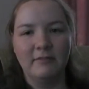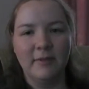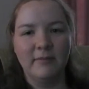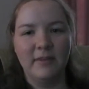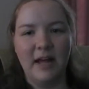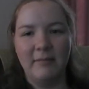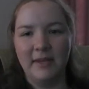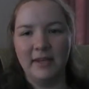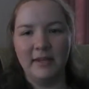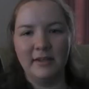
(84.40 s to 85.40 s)

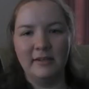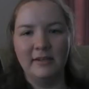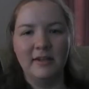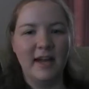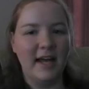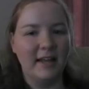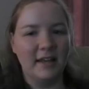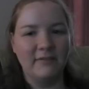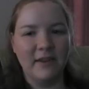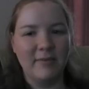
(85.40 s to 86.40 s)
flip-floppy. Had a
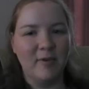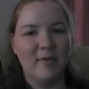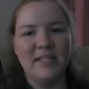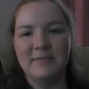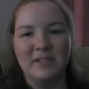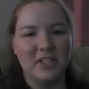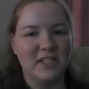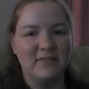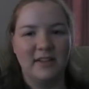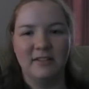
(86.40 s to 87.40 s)
lot of funny moments, but
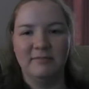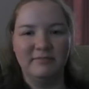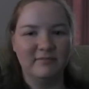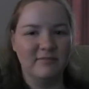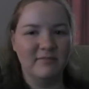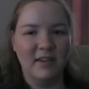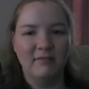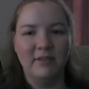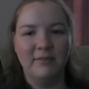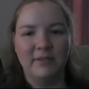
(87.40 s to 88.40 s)
just felt
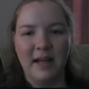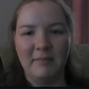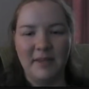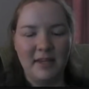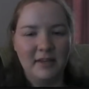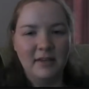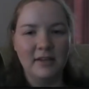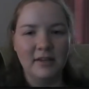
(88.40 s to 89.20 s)
flip-floppy.